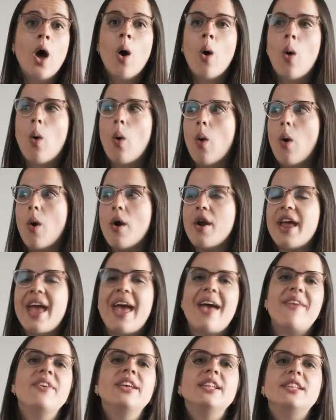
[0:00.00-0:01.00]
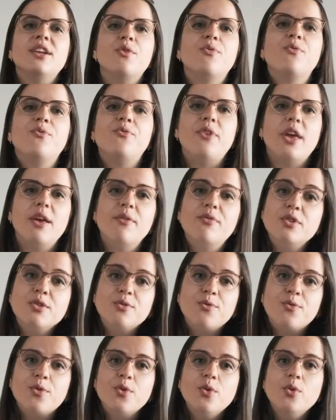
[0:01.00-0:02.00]
or having their favorite
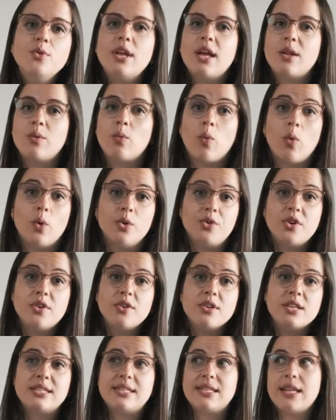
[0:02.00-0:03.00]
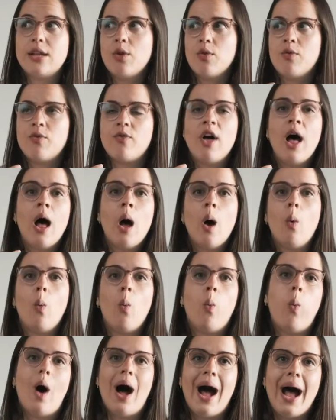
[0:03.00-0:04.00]
fruit and water instead of
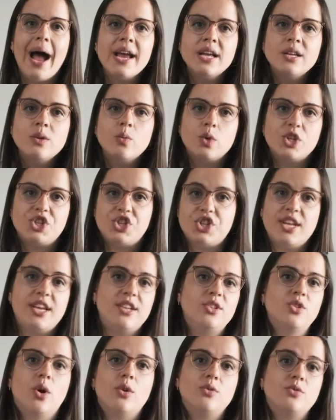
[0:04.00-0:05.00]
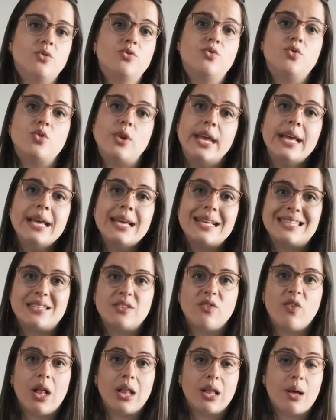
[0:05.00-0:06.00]
wine, which they don't drink, as a
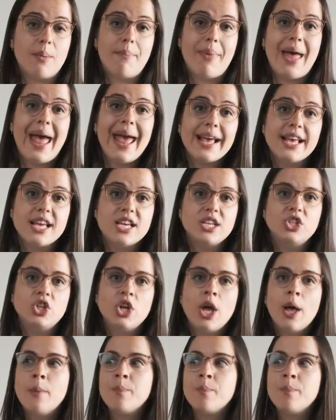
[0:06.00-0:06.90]
welcome package